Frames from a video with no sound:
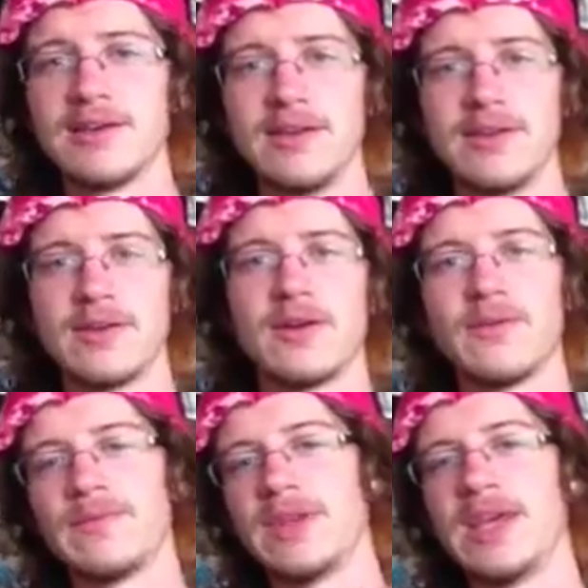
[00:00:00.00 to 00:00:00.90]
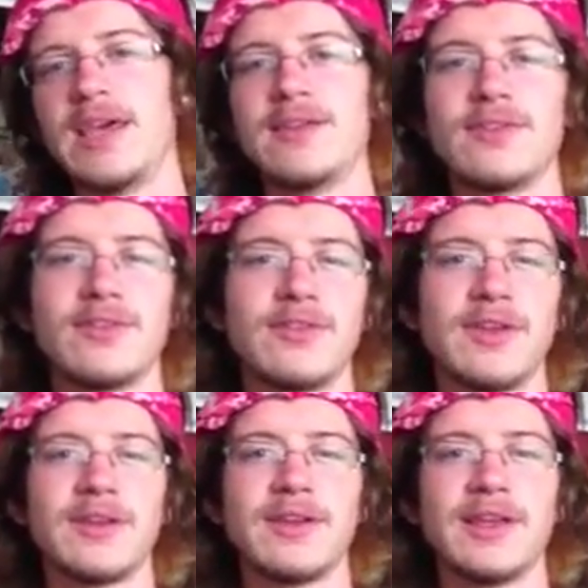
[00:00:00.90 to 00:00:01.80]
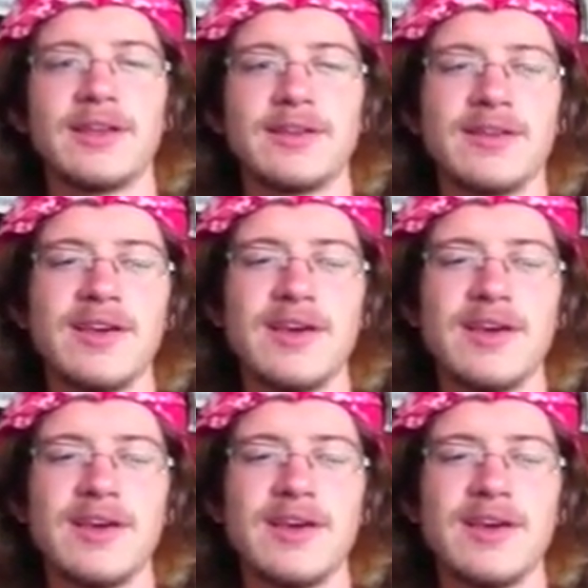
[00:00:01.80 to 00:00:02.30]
you know, hints and... and